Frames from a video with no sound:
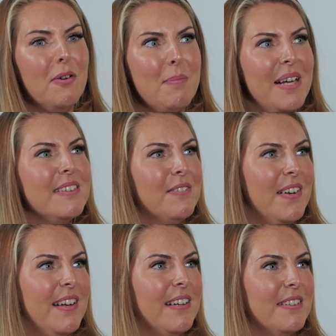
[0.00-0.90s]
Oh,
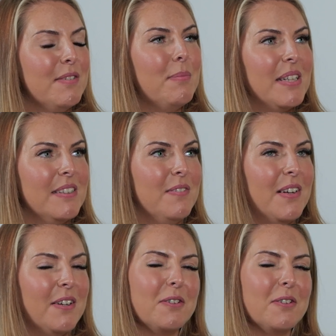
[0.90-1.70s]
massively, massively.